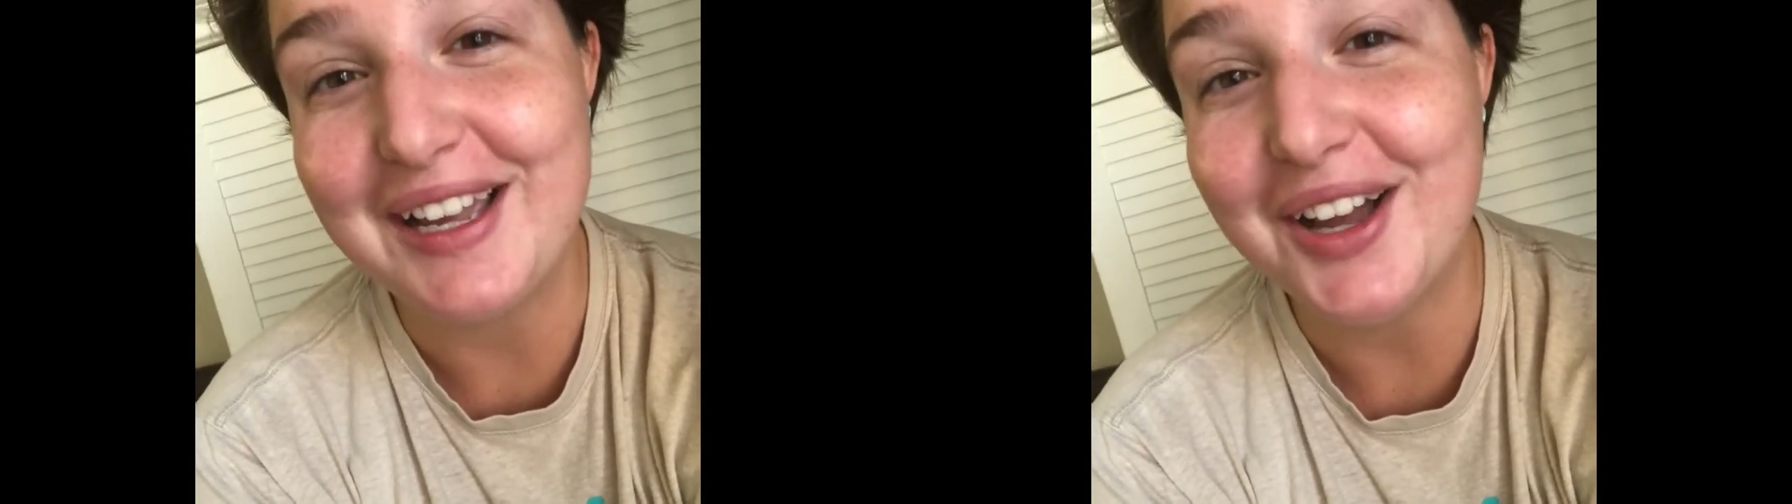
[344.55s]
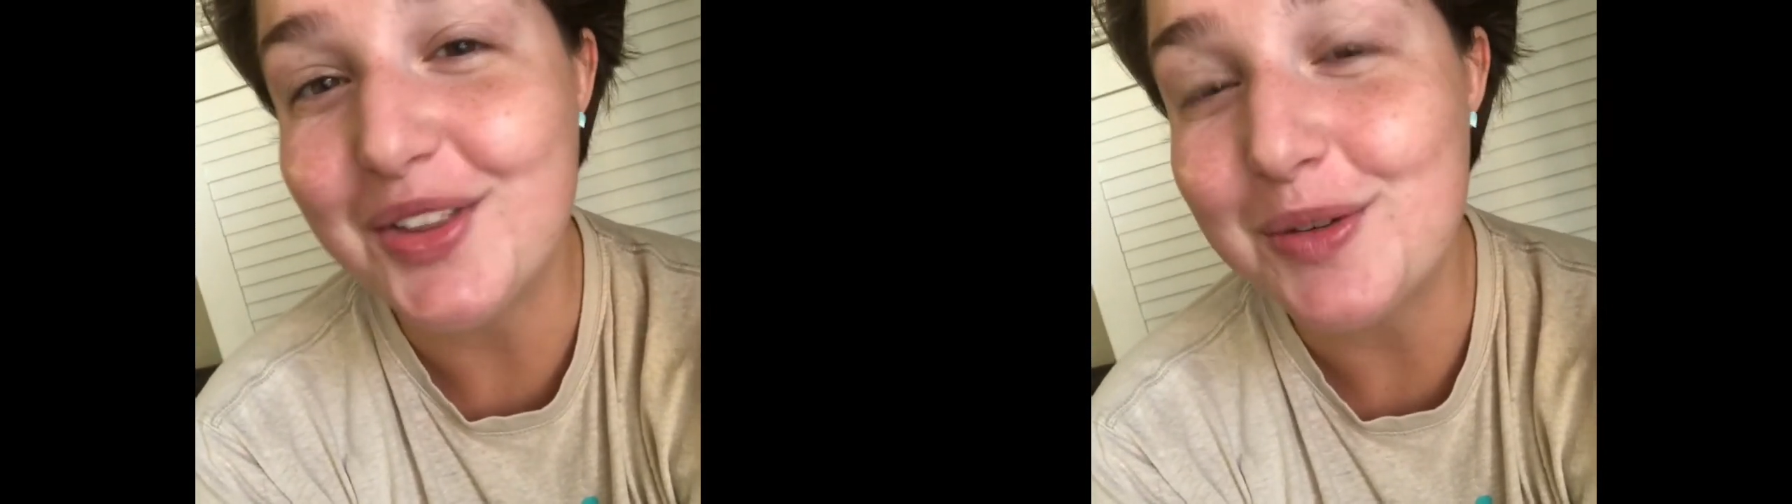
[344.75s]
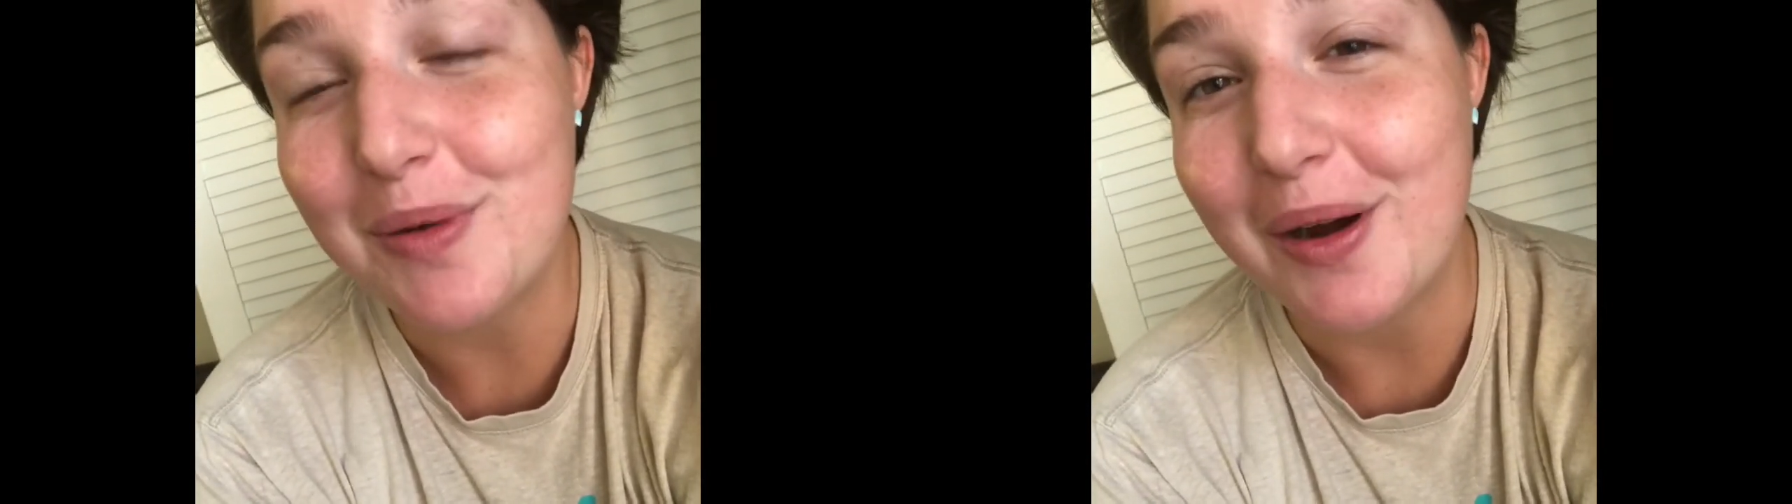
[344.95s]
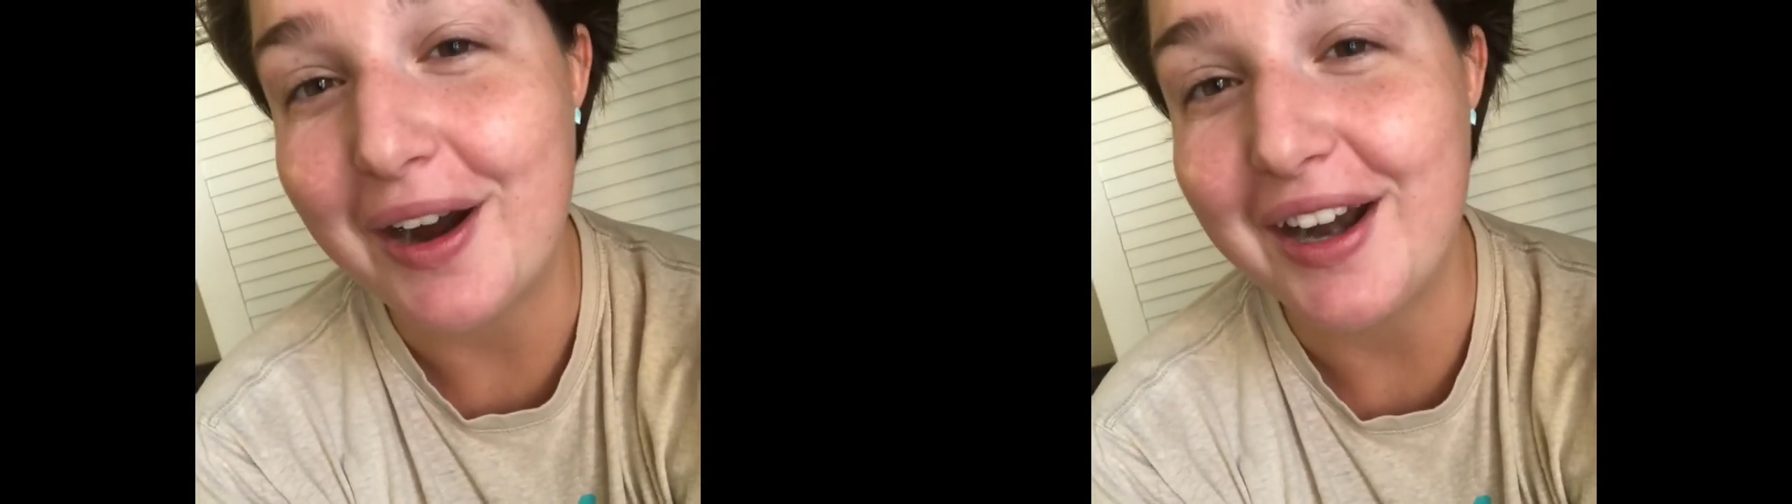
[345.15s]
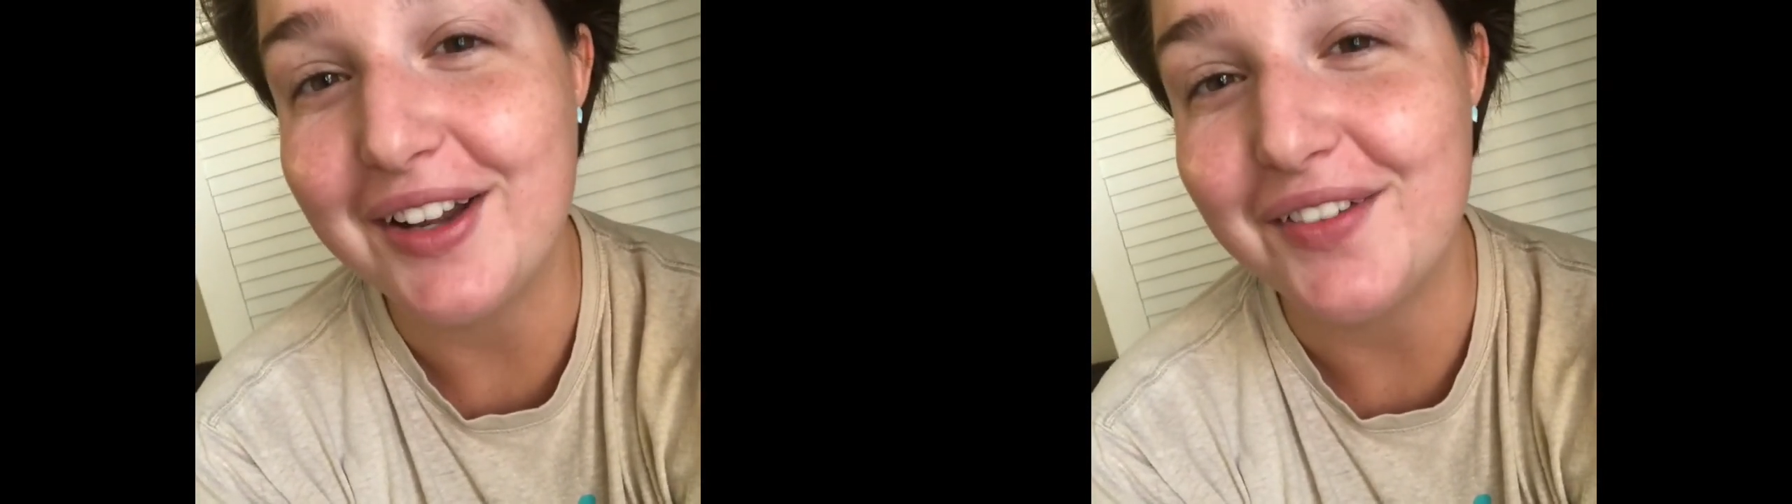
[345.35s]
other
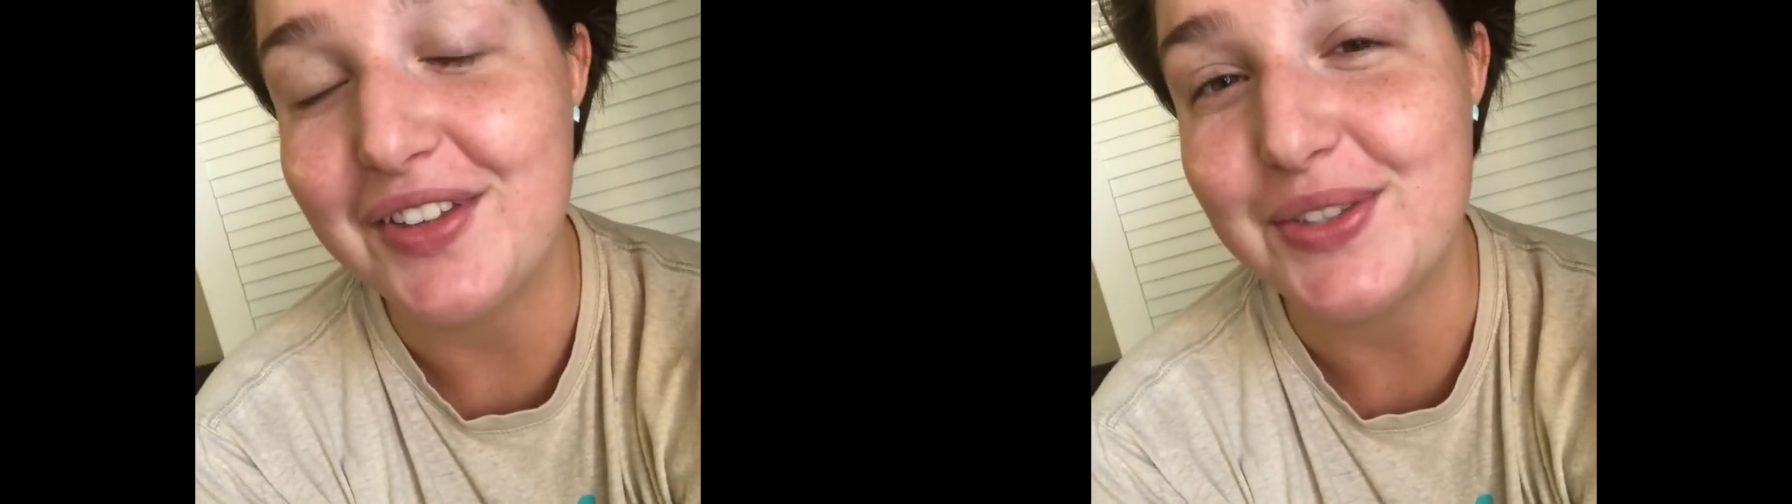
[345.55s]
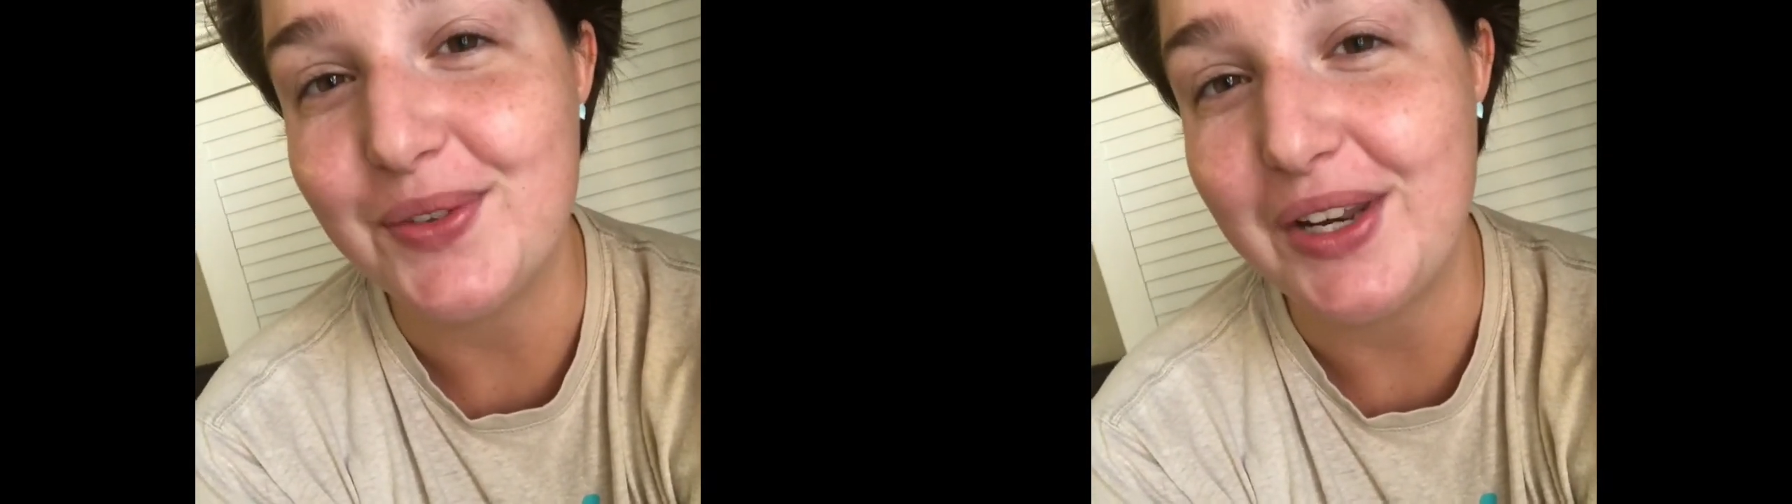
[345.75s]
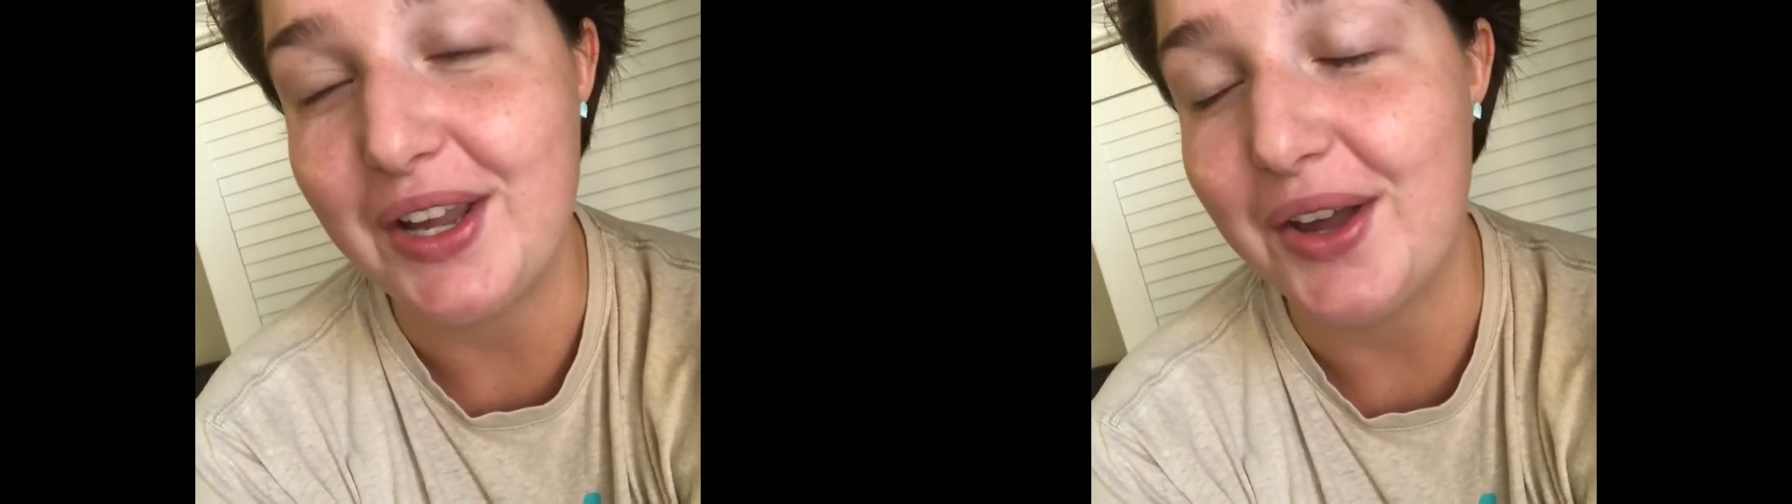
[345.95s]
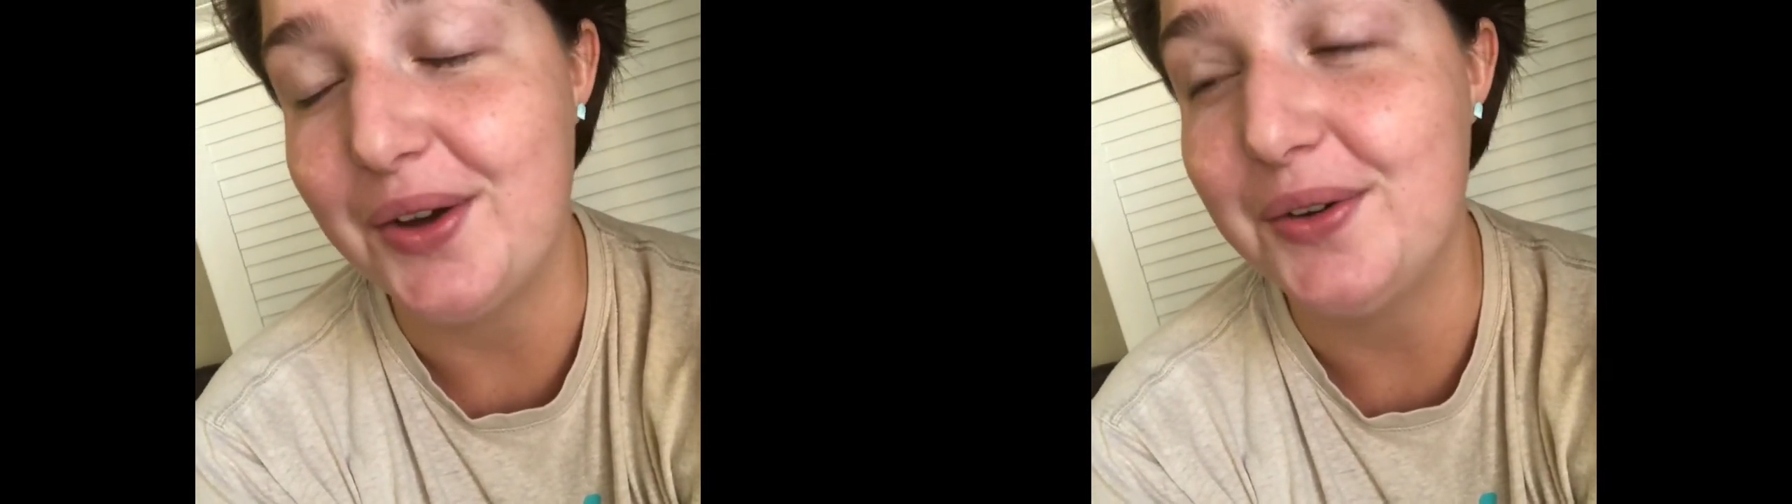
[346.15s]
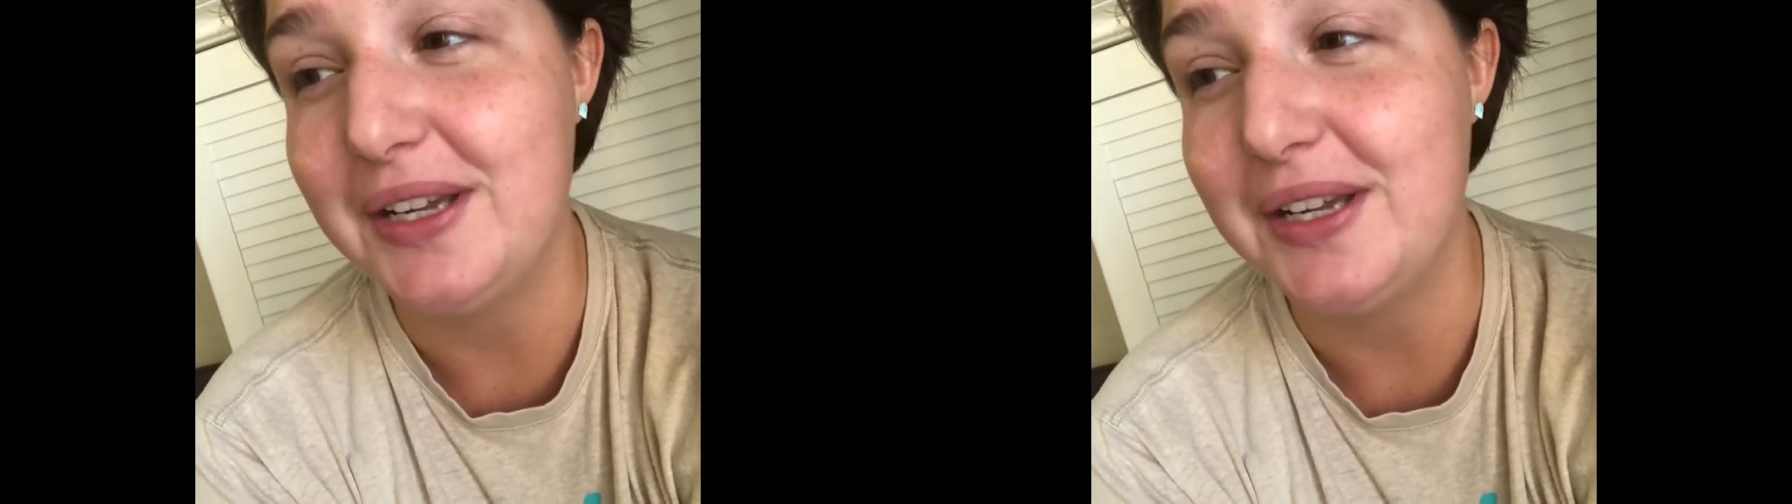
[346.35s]
part of this video